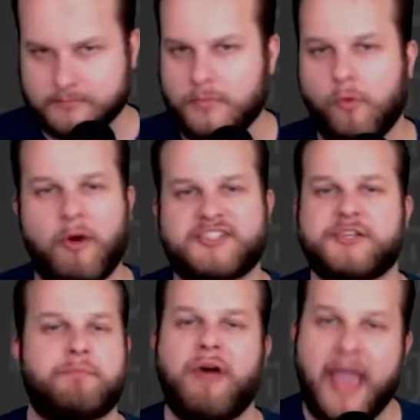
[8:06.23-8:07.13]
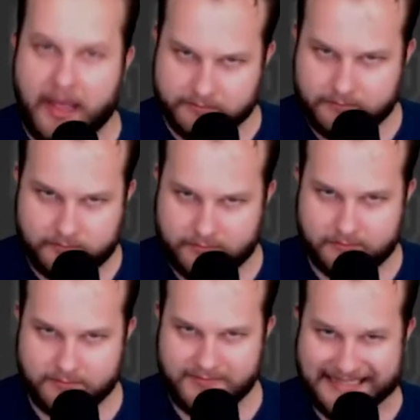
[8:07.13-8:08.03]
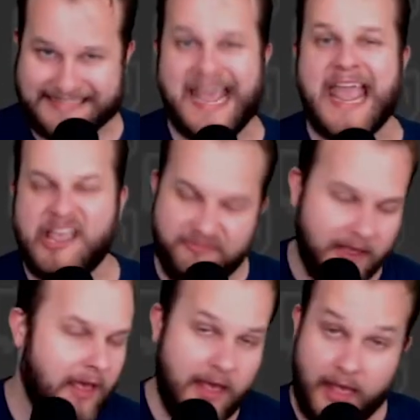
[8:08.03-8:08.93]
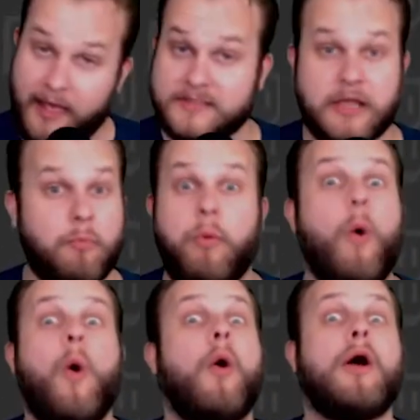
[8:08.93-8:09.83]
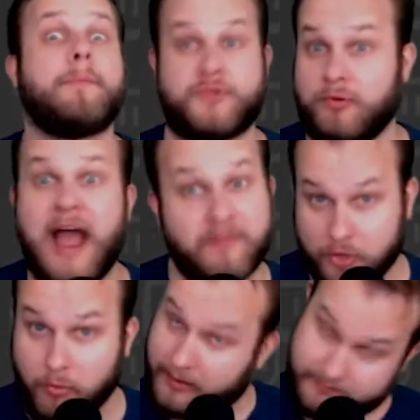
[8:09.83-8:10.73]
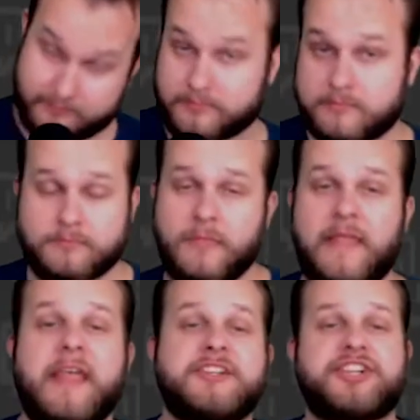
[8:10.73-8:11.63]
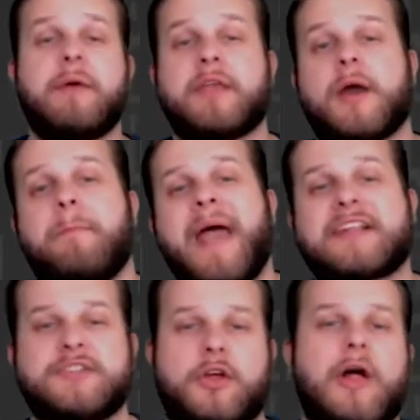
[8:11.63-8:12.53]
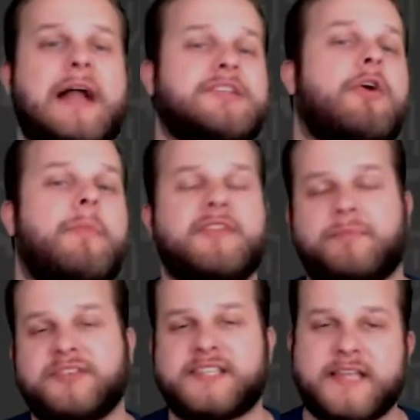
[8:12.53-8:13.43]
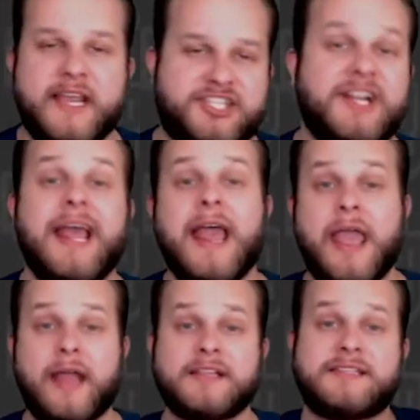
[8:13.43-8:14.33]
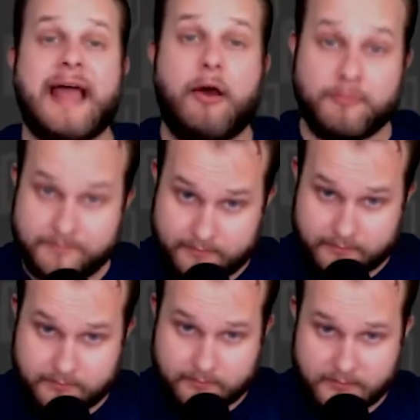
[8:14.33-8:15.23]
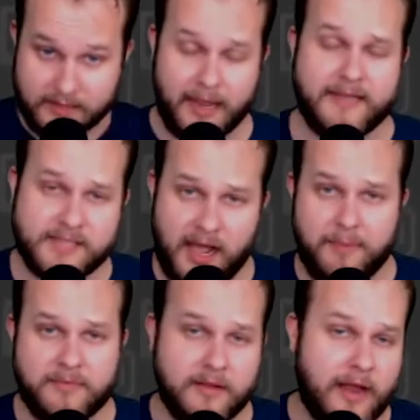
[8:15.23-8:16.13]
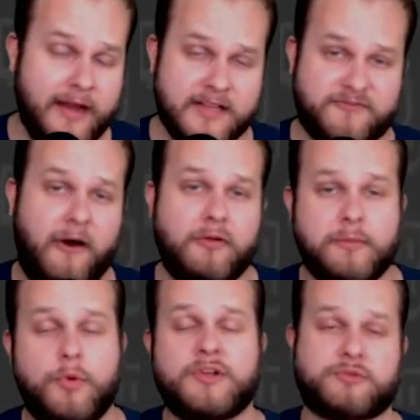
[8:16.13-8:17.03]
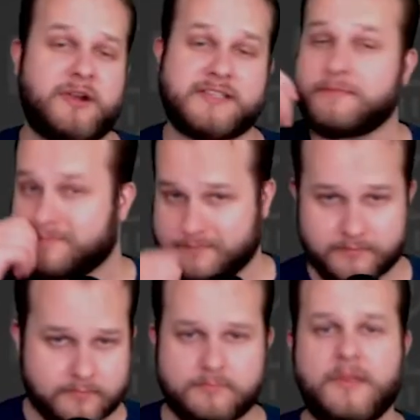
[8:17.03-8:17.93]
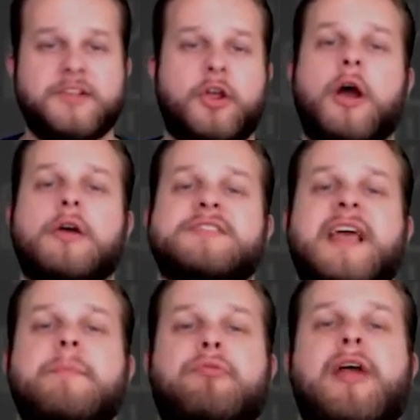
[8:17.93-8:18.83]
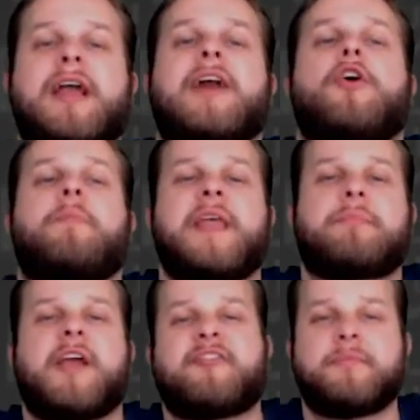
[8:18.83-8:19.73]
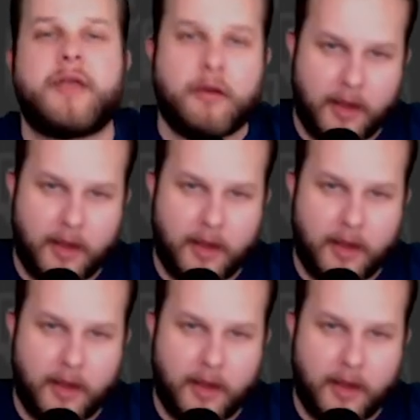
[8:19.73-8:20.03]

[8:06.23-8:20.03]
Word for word: what's your plan, Dave? And it's like, boy, do I have a good one. And then, shall we cut back to the clock tower above the police station? It is now nighttime, and the night has fallen, the moon has risen. And the Gargoyles, they break on open, they break from their